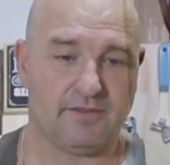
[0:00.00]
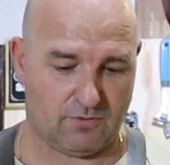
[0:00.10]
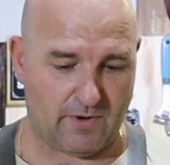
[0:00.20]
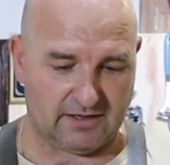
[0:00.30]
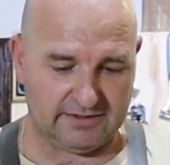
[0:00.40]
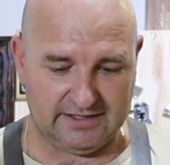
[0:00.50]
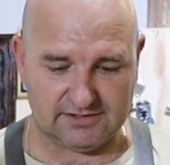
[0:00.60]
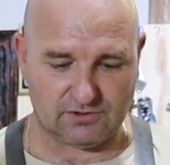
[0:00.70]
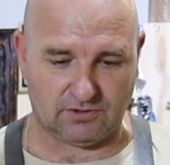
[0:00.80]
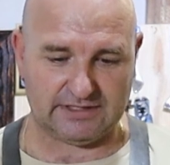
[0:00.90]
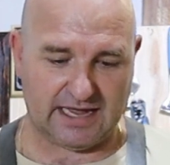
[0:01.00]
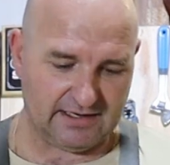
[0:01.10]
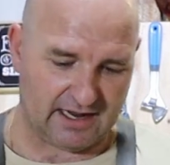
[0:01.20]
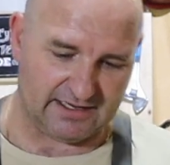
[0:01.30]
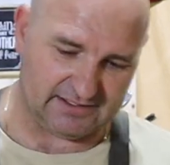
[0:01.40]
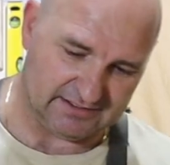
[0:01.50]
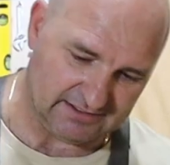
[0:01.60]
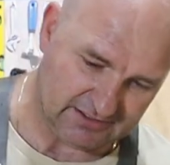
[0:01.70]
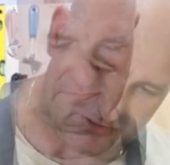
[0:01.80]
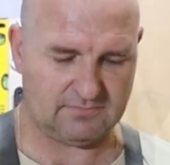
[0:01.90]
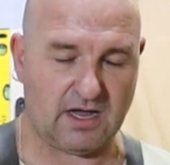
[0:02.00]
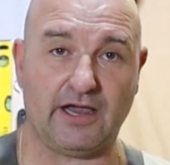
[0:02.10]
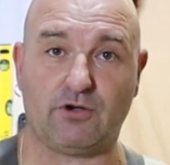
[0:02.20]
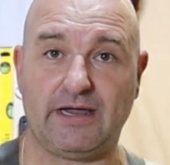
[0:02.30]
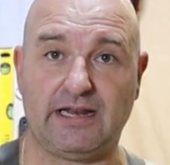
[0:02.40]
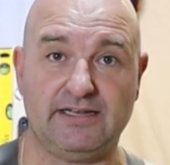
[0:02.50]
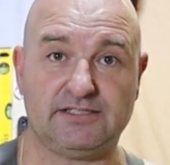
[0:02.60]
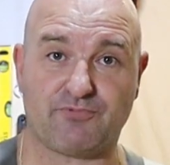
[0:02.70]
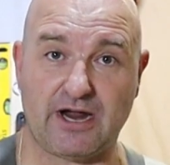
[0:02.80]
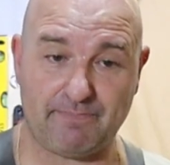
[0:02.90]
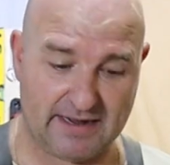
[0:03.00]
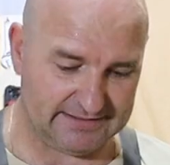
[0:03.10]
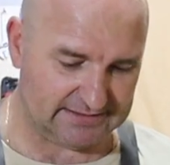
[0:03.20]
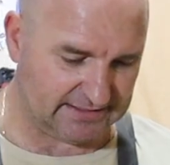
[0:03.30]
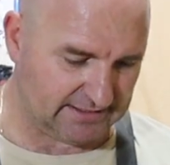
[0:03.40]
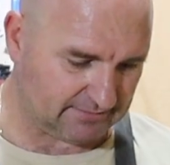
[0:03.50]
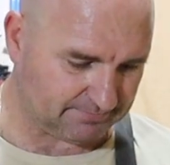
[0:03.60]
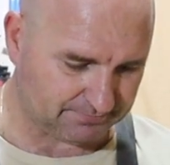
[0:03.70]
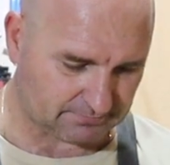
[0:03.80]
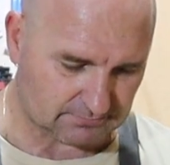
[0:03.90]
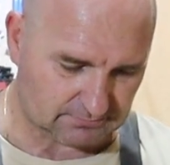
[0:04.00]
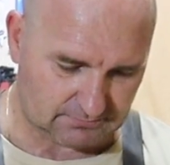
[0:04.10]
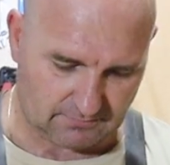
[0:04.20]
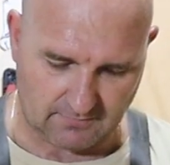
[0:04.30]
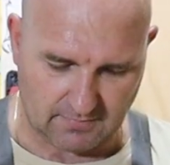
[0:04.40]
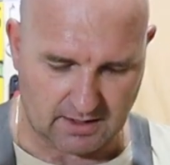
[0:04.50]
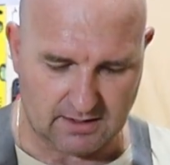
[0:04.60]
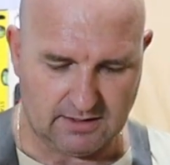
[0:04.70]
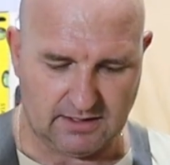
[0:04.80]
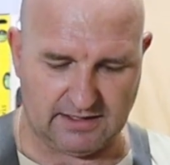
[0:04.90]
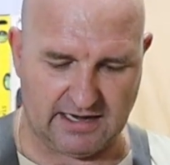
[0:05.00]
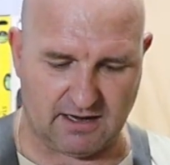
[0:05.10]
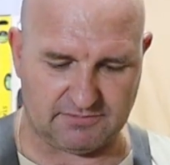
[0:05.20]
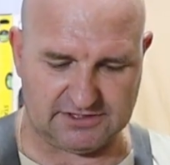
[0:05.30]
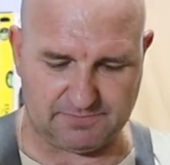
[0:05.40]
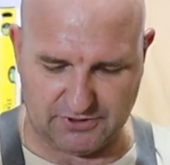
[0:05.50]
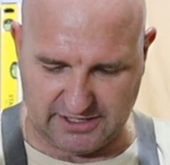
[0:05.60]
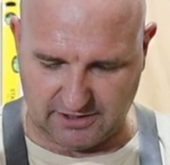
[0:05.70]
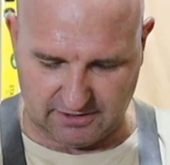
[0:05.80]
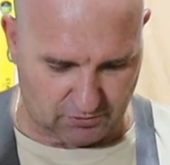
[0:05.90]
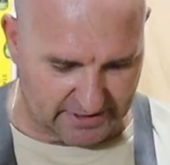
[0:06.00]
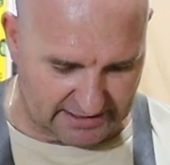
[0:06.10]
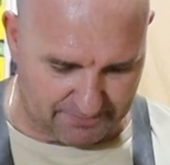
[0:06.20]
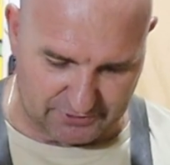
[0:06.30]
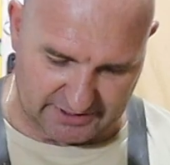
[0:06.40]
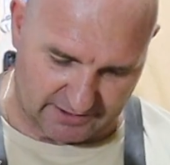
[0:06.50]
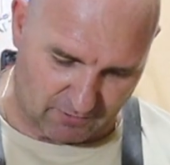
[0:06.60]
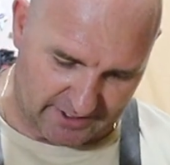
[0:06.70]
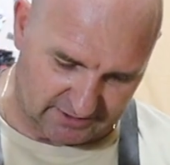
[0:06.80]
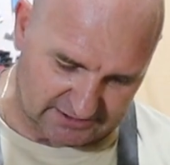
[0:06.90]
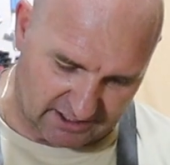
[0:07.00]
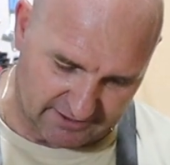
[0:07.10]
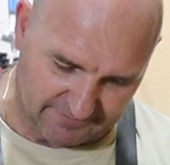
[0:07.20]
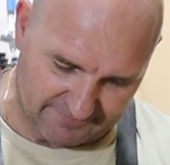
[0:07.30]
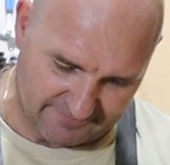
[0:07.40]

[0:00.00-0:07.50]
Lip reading: The welding is all done. I quickly spray painted it. And now I'm just quickly putting the wheels on,